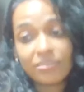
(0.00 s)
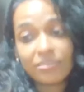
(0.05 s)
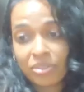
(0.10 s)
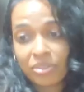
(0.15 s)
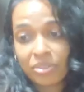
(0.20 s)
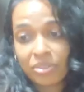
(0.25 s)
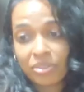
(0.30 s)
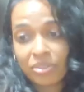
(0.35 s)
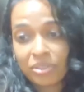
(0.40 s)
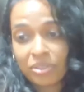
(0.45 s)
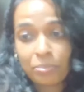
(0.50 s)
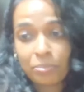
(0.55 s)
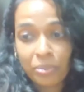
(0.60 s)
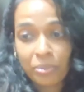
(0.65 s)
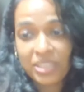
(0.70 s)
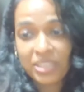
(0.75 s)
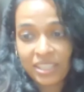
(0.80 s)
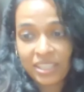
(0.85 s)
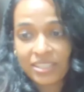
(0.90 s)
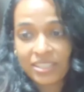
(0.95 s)
eggs for your
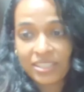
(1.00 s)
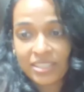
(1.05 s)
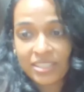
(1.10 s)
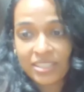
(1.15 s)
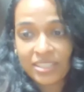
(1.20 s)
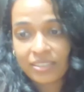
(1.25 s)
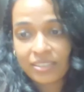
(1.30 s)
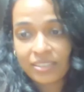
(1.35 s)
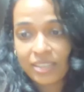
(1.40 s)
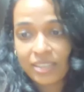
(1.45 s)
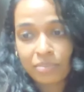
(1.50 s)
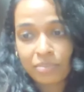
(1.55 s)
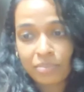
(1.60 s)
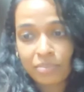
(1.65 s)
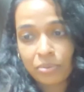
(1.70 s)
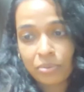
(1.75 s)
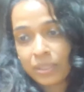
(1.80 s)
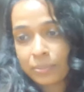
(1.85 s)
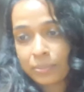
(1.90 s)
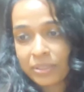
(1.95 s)
protein intake, that
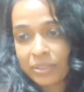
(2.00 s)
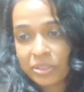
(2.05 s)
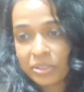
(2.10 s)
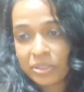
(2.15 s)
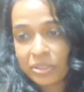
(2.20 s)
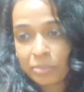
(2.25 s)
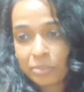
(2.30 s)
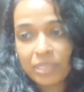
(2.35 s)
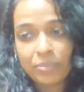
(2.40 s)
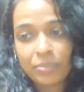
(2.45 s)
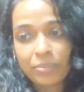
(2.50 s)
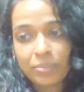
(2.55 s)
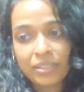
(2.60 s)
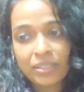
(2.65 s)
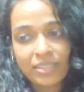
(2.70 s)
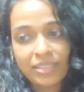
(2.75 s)
would be a good option.